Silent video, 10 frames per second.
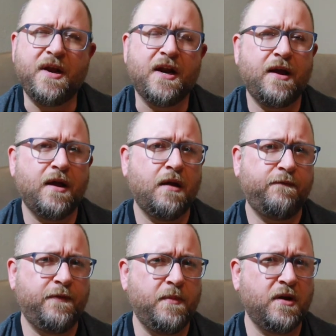I mean,
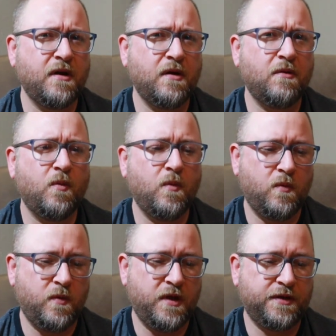I'm familiar
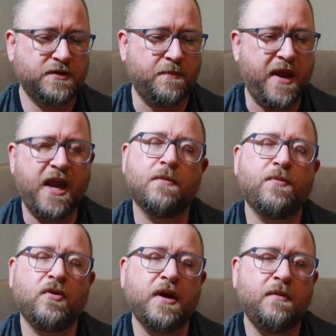with some
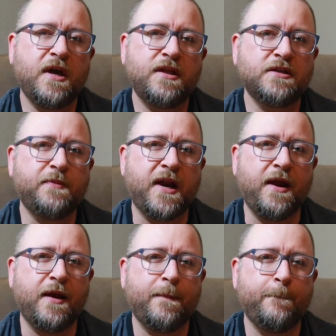hand-pulling methods, but
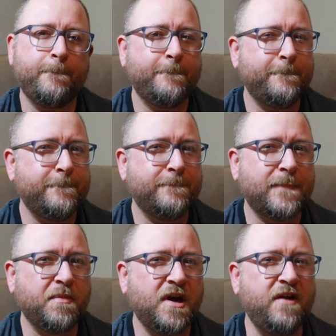I'm
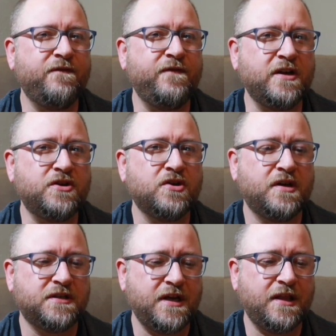going to
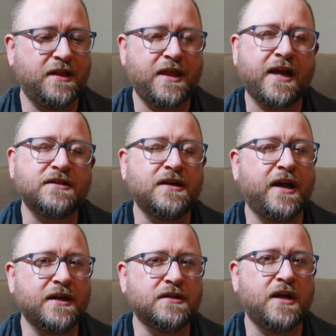venture to say that's
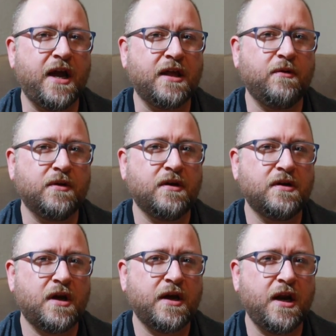not exactly what
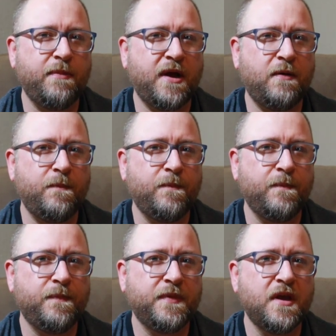they're talking about.
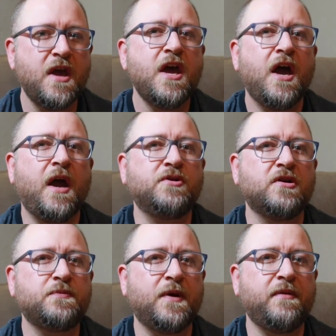I'm
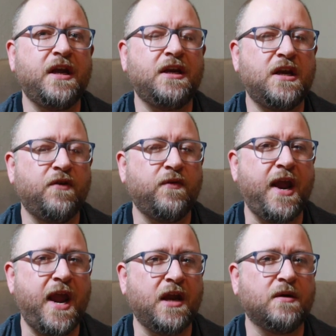sure it's probably
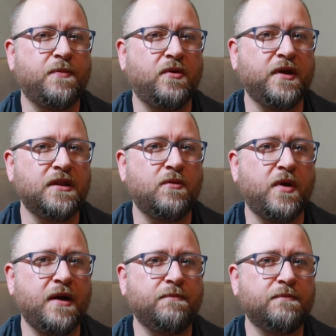different hand-pulling than
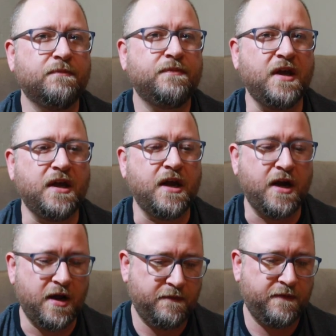what I'm
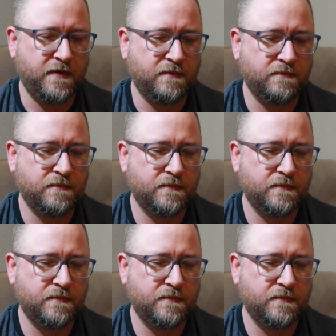thinking of.